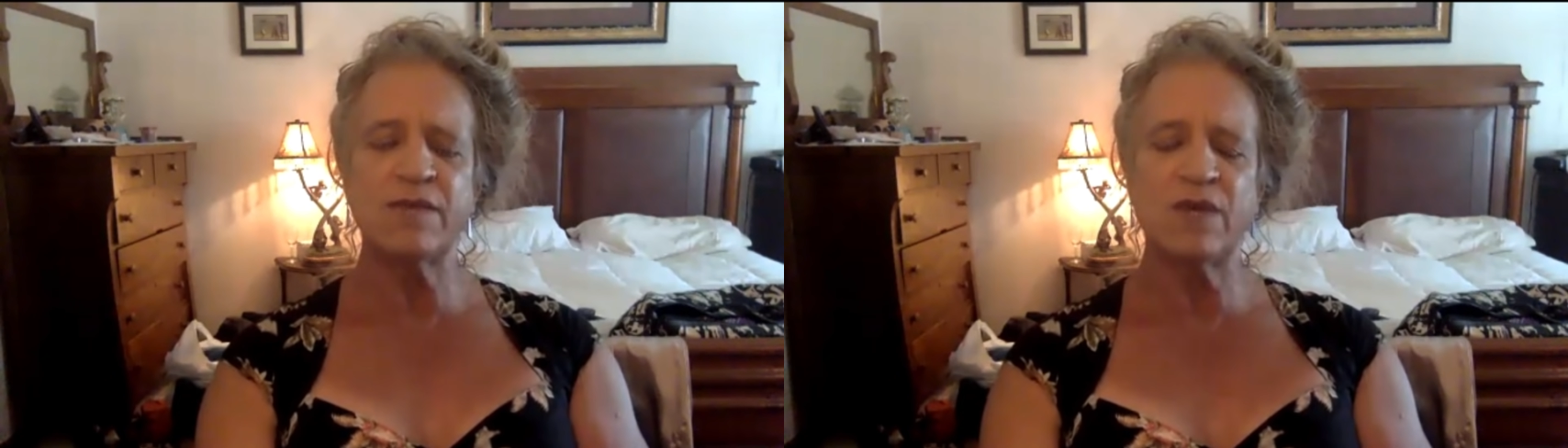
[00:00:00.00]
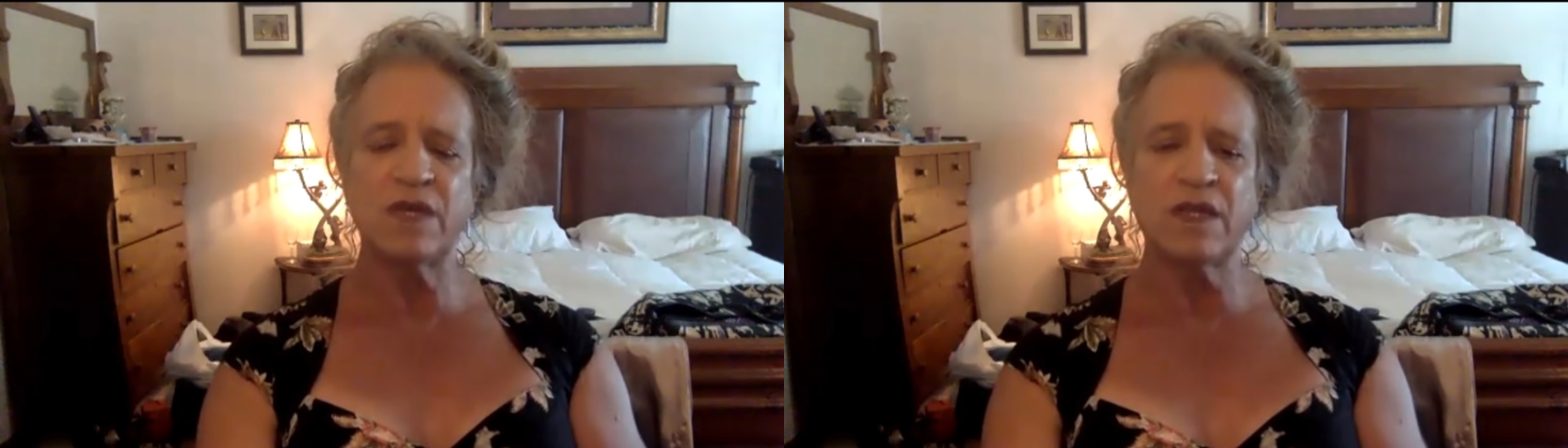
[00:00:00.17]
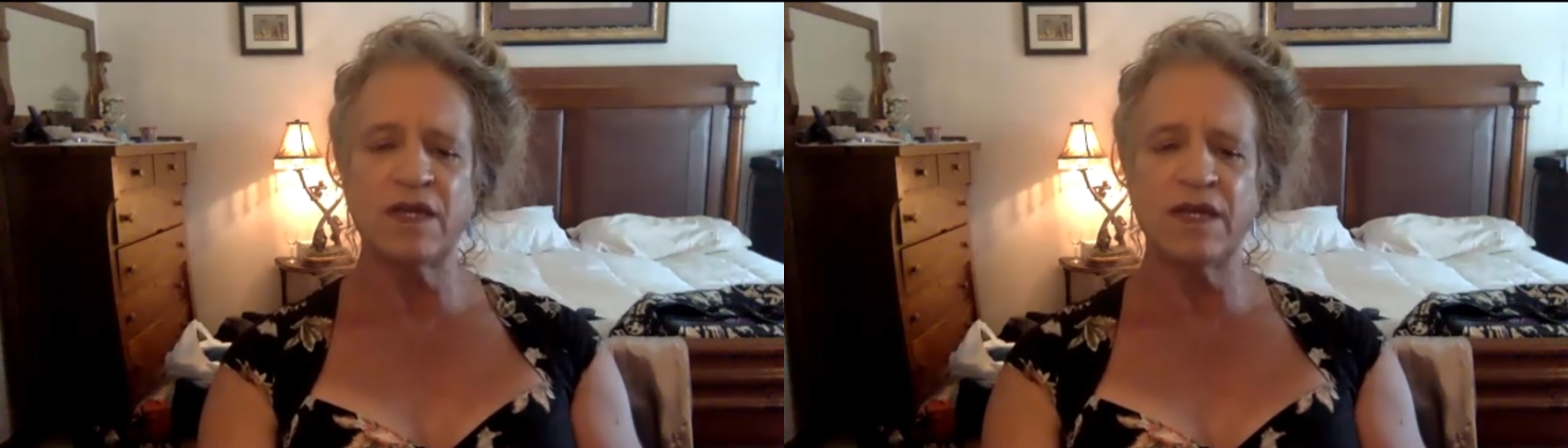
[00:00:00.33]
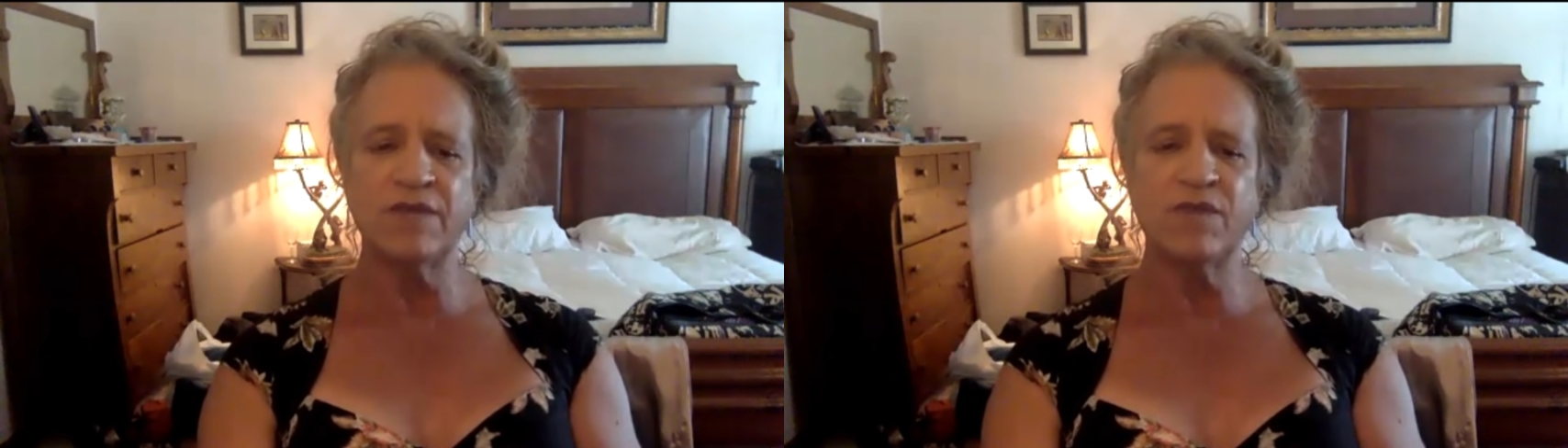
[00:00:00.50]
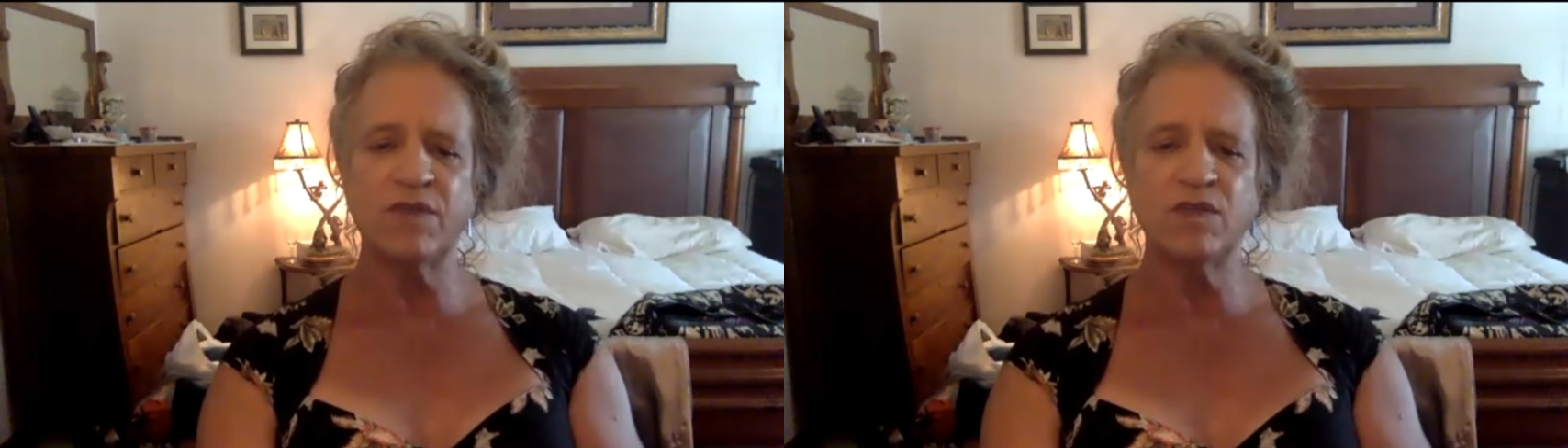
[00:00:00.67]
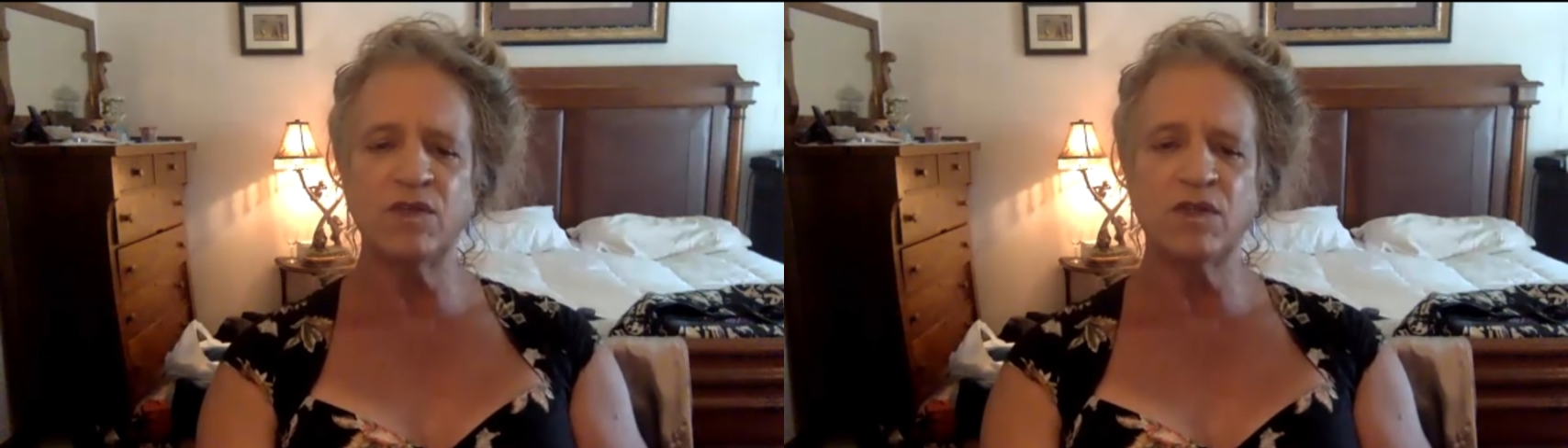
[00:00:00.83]
my life
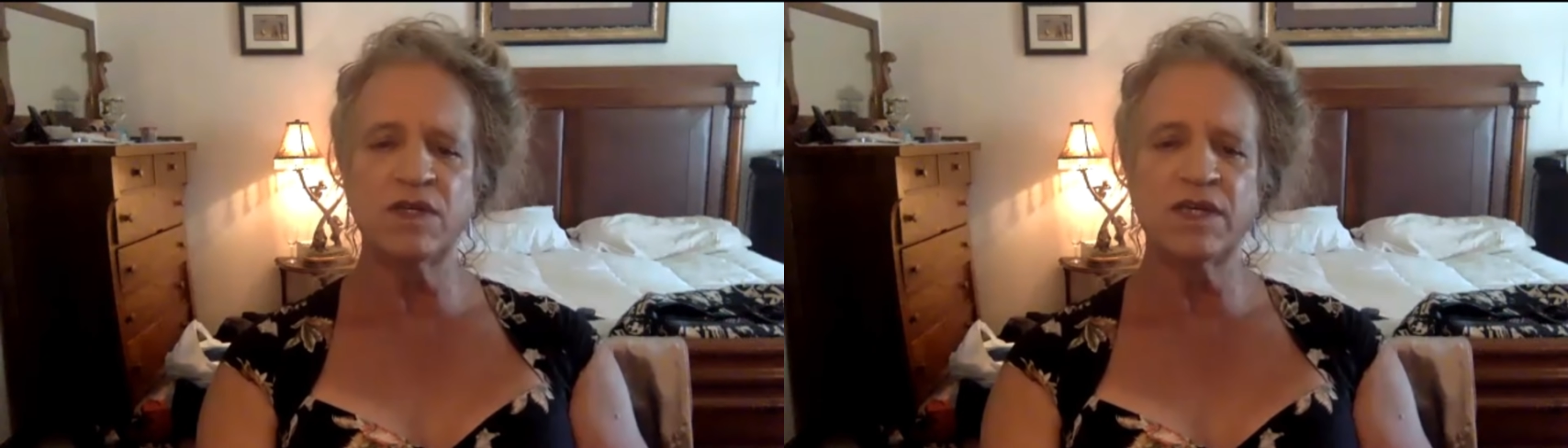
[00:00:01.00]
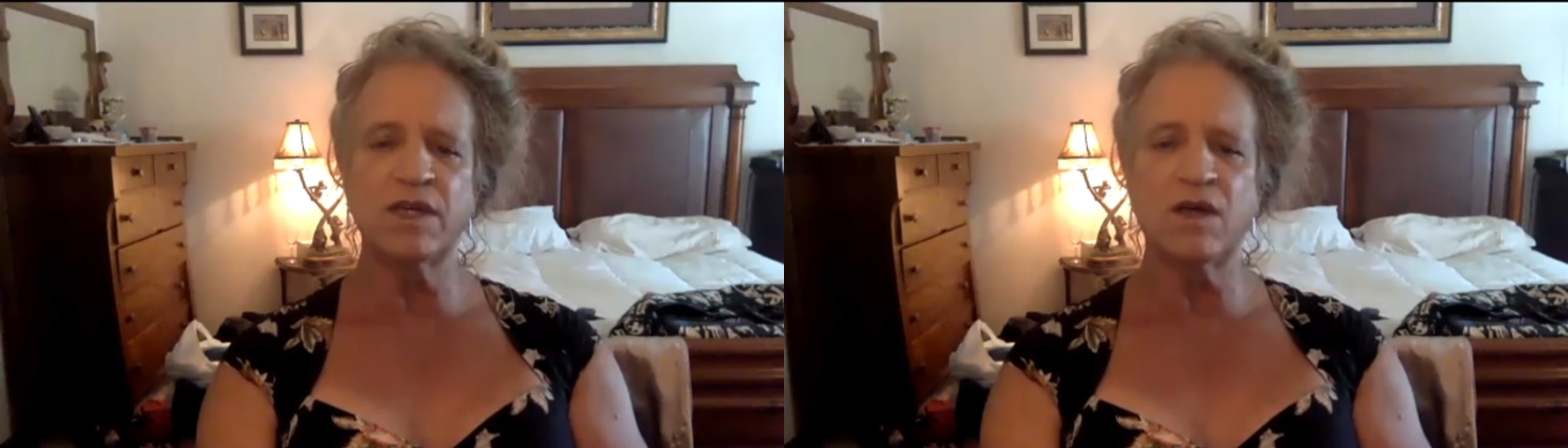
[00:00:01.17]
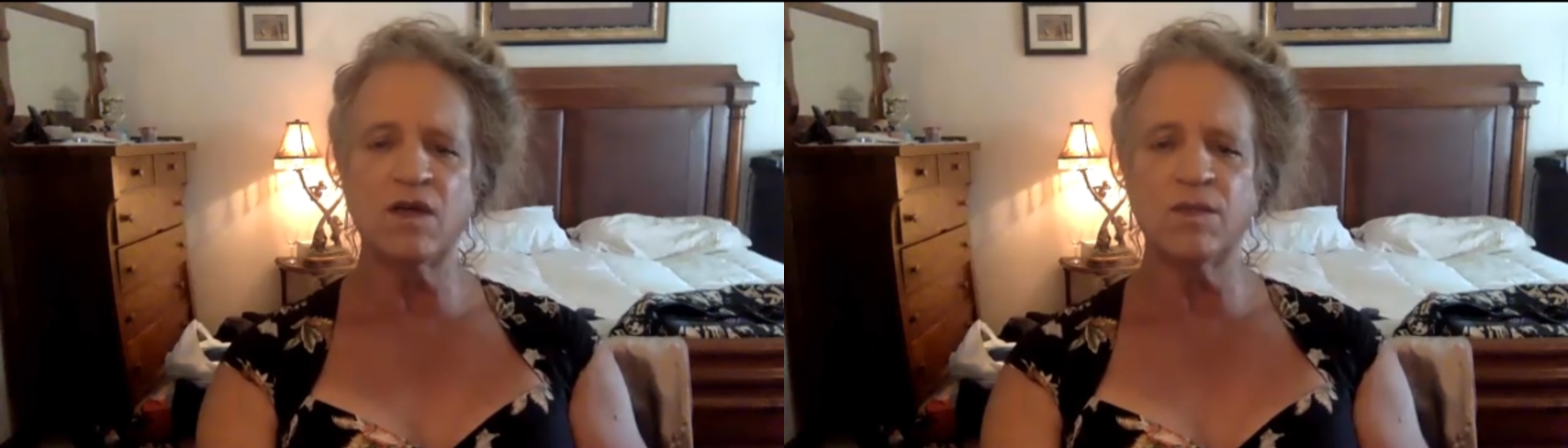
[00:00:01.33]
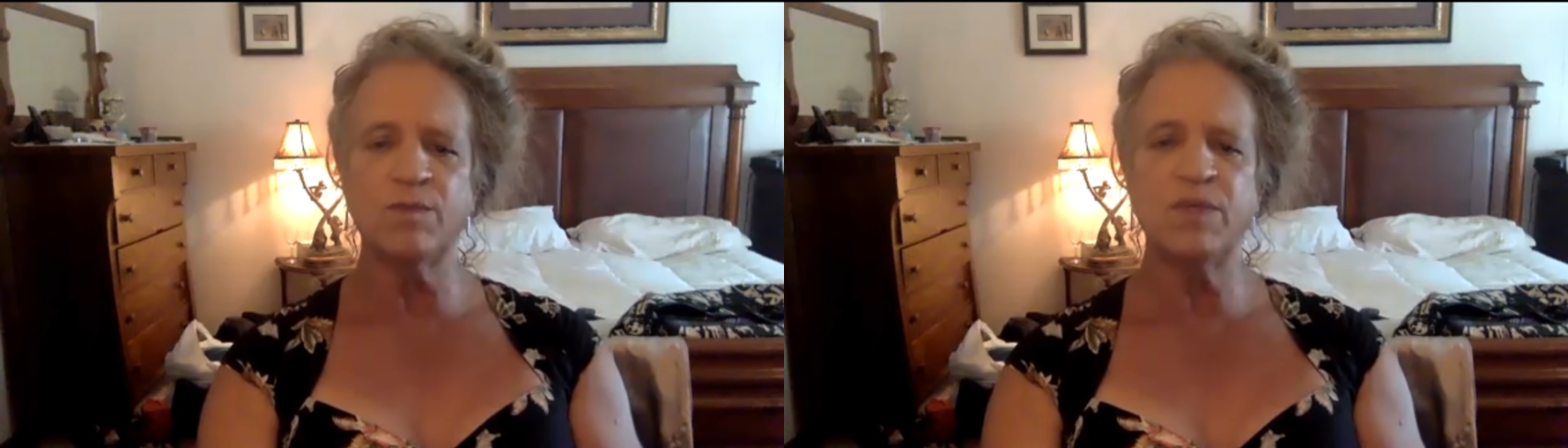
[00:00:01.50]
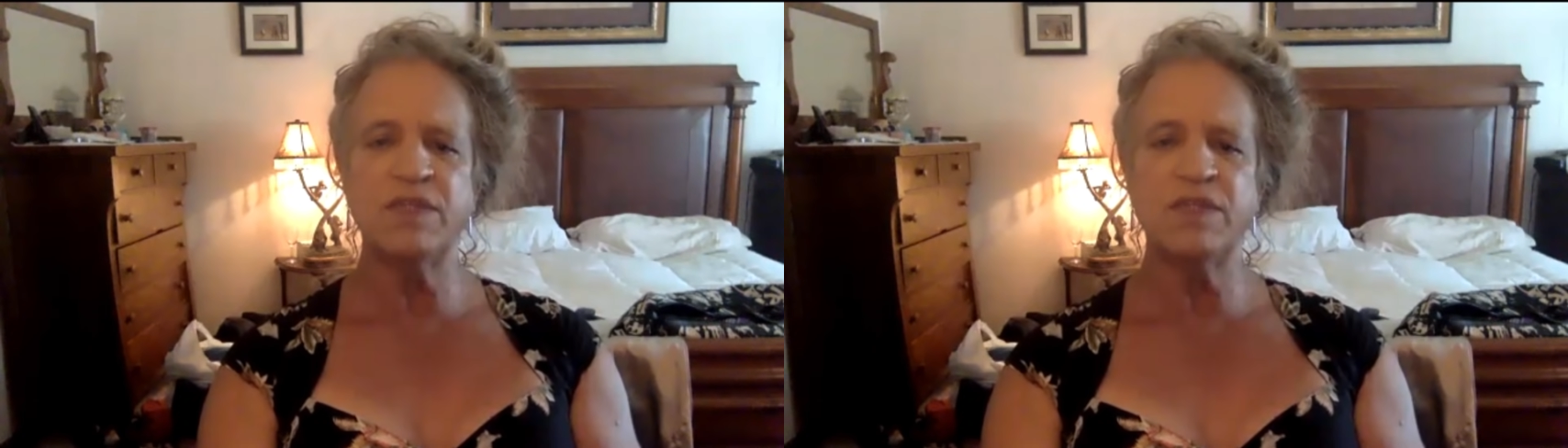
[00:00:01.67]
and you look at all the